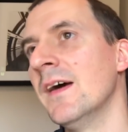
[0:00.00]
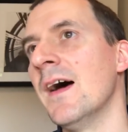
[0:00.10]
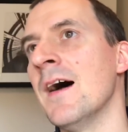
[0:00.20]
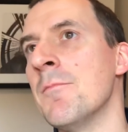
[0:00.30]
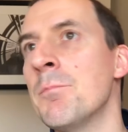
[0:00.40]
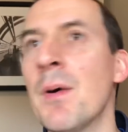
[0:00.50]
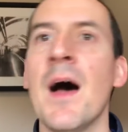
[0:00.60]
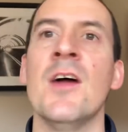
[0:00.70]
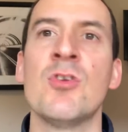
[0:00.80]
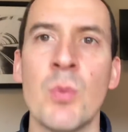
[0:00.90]

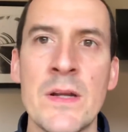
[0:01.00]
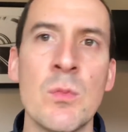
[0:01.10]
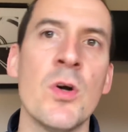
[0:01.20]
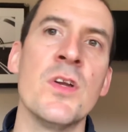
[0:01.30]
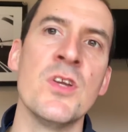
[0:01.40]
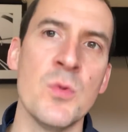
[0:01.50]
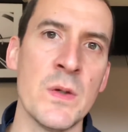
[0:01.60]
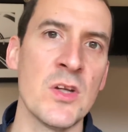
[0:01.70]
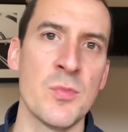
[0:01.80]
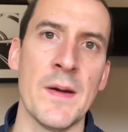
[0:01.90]
But at 21, you would
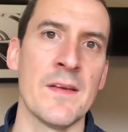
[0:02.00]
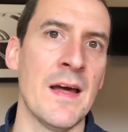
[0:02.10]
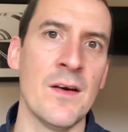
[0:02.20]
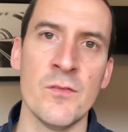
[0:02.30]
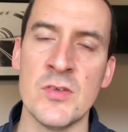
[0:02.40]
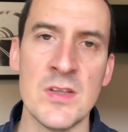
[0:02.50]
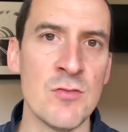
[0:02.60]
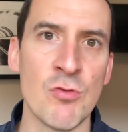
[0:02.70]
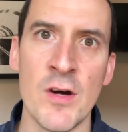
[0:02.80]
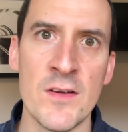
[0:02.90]
expect that. Obviously, he's
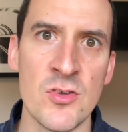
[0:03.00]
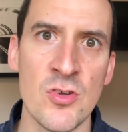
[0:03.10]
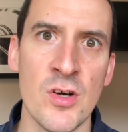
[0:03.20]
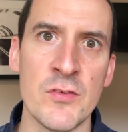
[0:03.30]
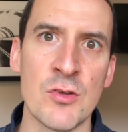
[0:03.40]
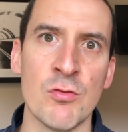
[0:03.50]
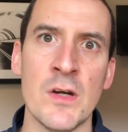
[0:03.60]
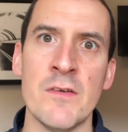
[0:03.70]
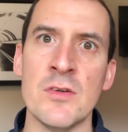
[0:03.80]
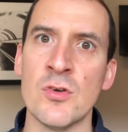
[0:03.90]
right at the start of his
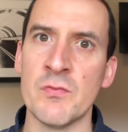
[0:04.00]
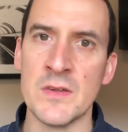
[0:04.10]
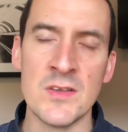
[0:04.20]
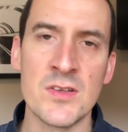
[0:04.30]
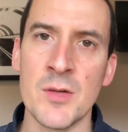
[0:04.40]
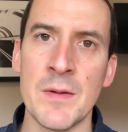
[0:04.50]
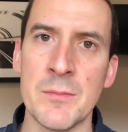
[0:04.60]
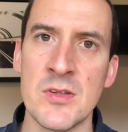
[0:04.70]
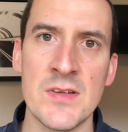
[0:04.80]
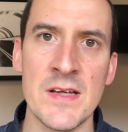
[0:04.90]
career. He's going to make
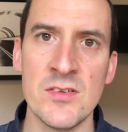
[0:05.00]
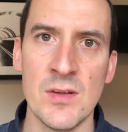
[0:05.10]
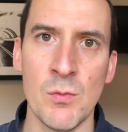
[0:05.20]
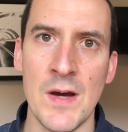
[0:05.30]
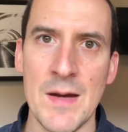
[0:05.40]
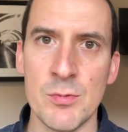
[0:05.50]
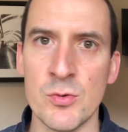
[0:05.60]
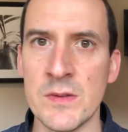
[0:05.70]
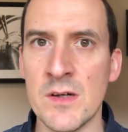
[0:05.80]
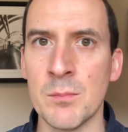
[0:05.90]
mistakes. That's what happens
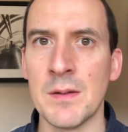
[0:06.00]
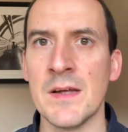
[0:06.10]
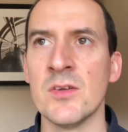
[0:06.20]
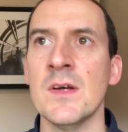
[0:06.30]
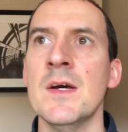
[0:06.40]
with young players.